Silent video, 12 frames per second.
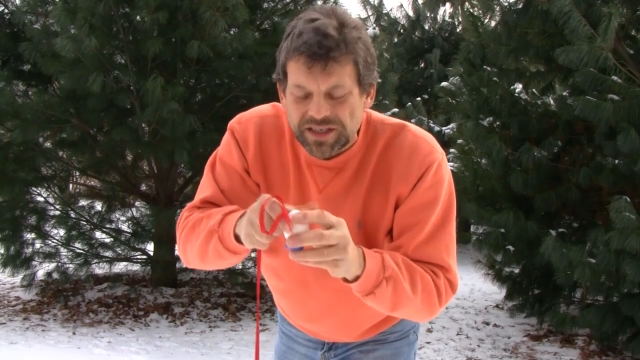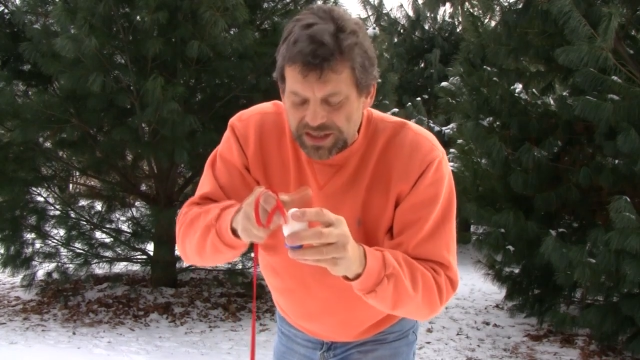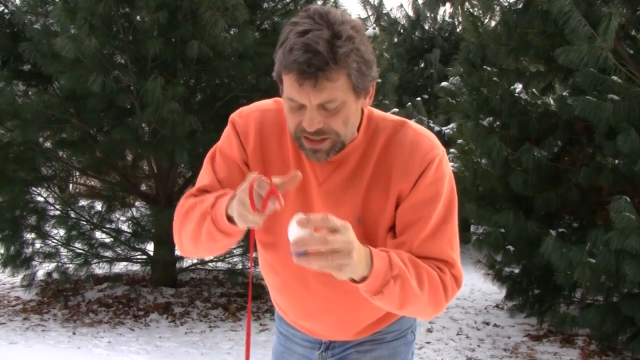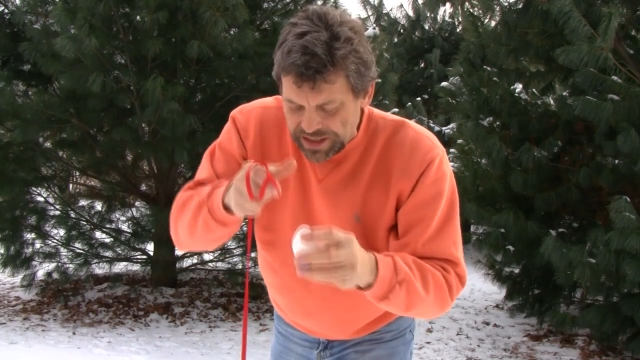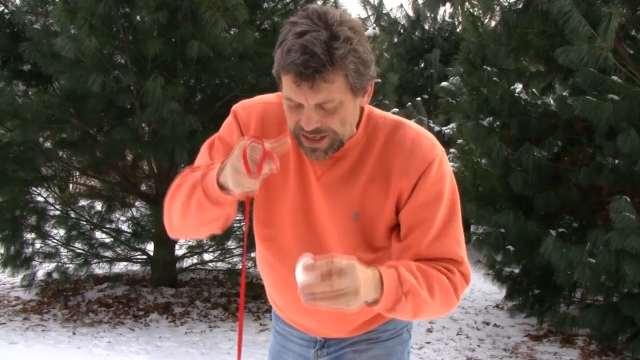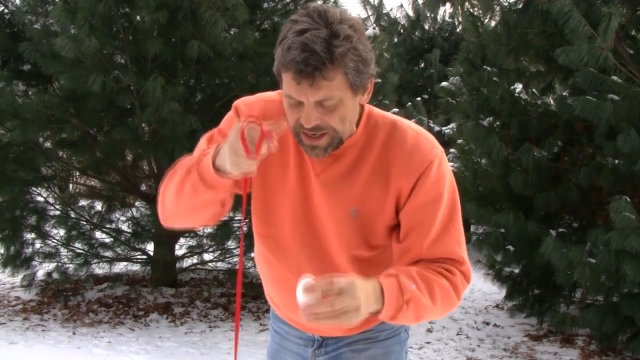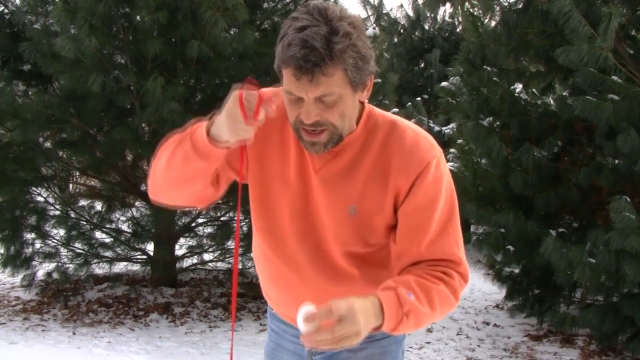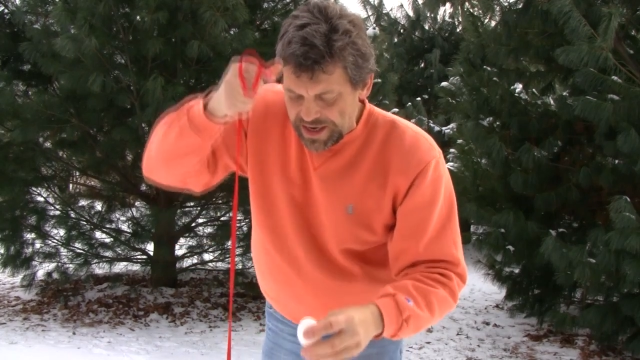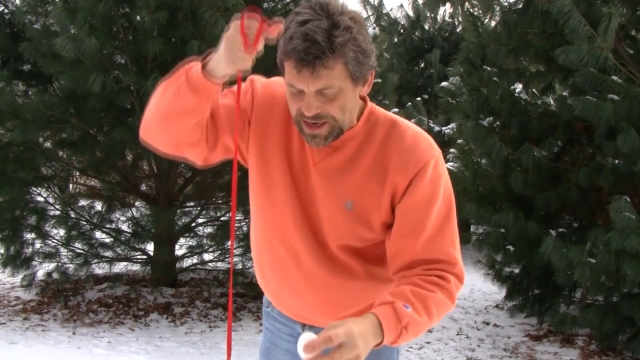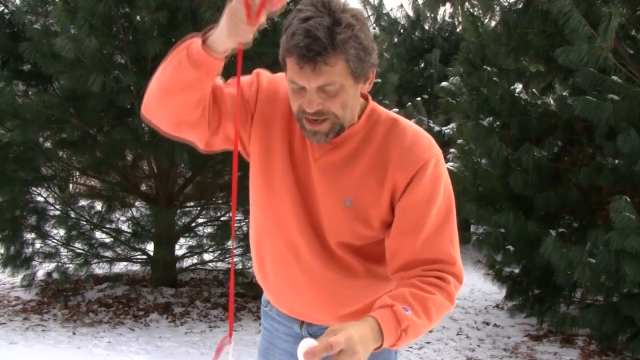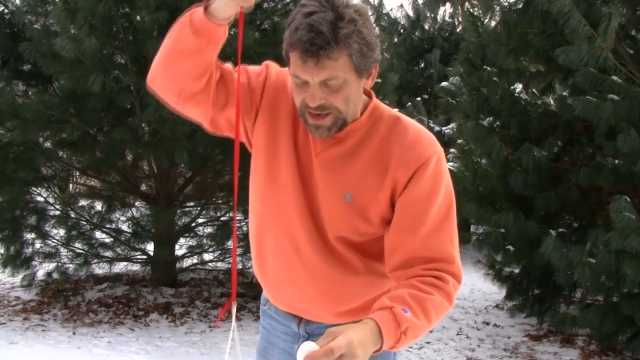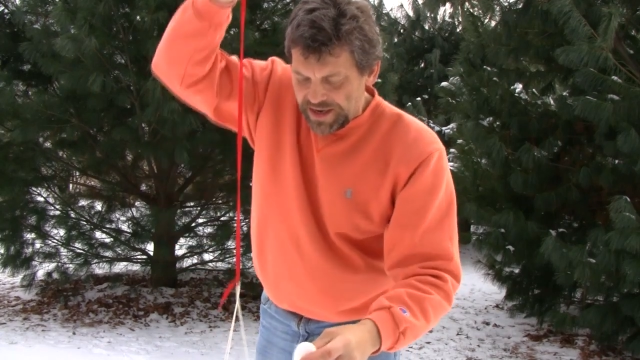to
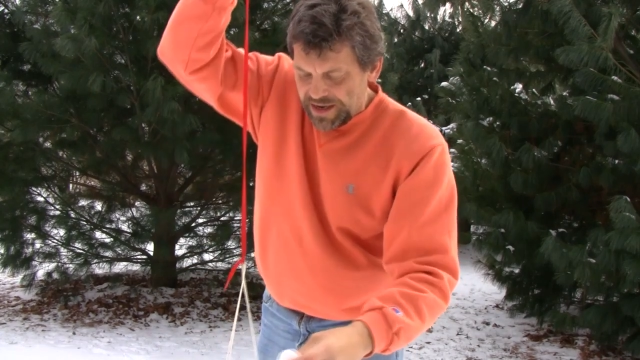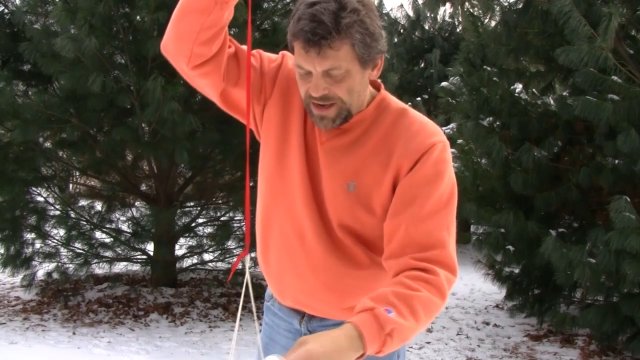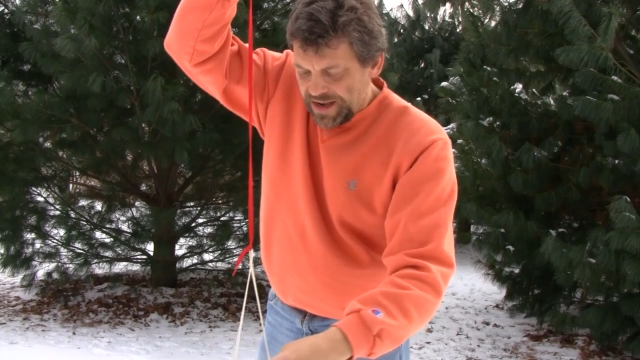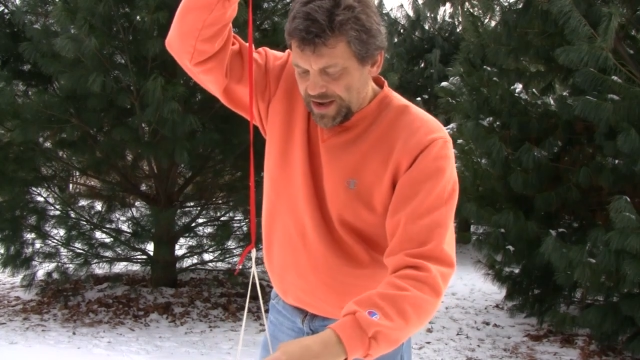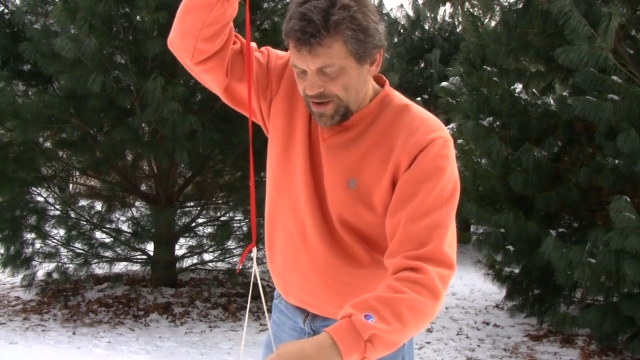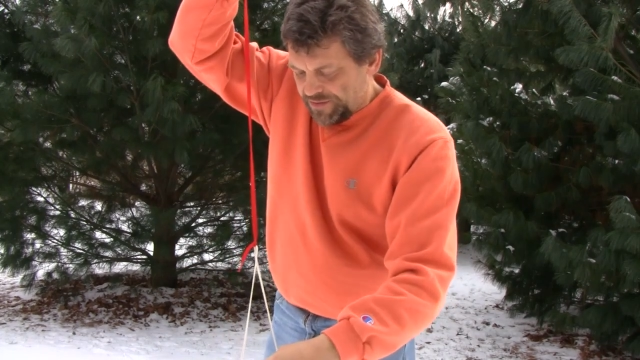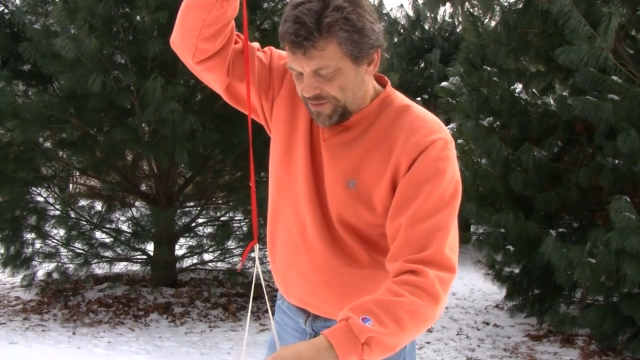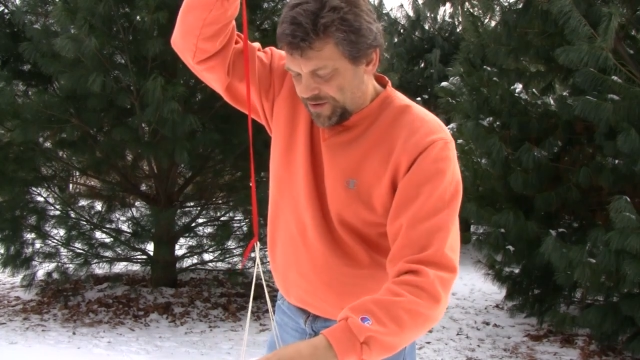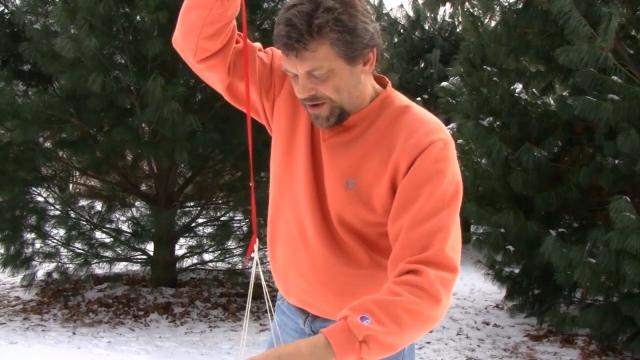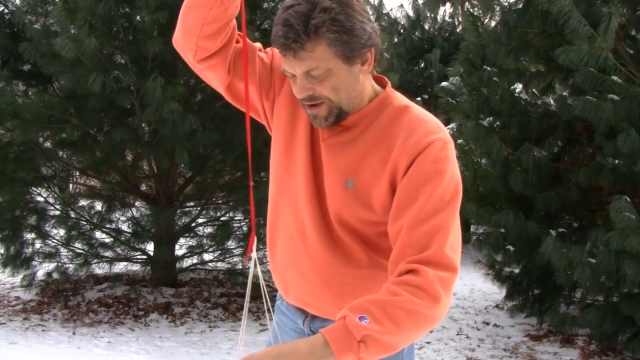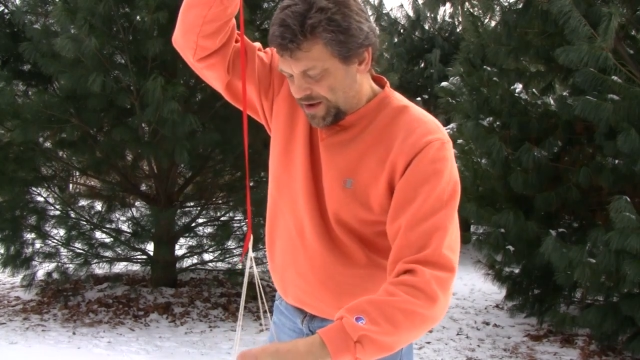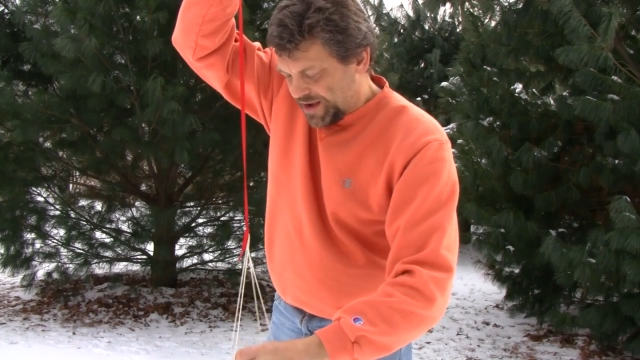see if
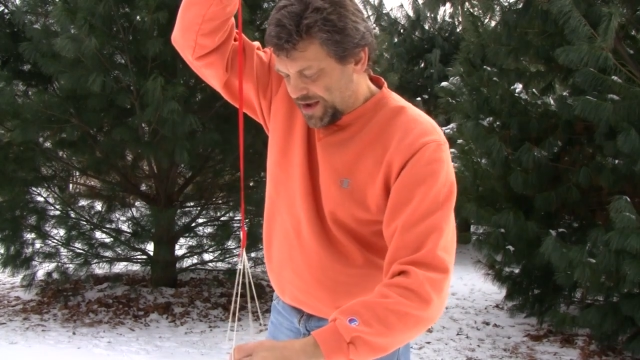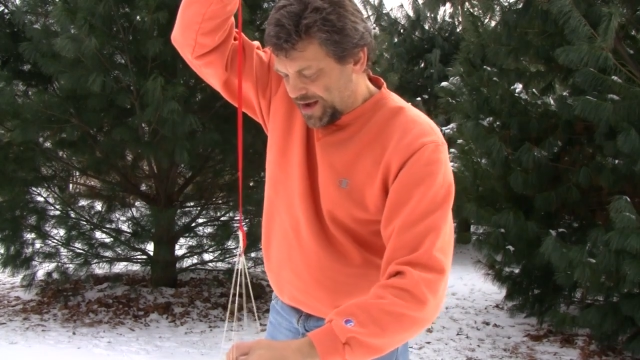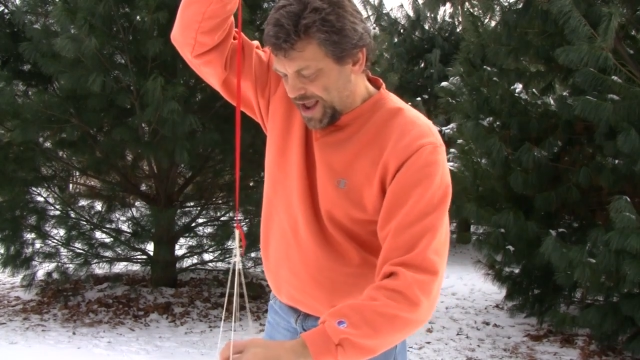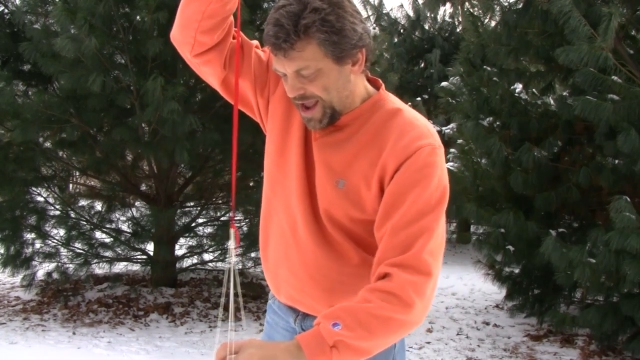it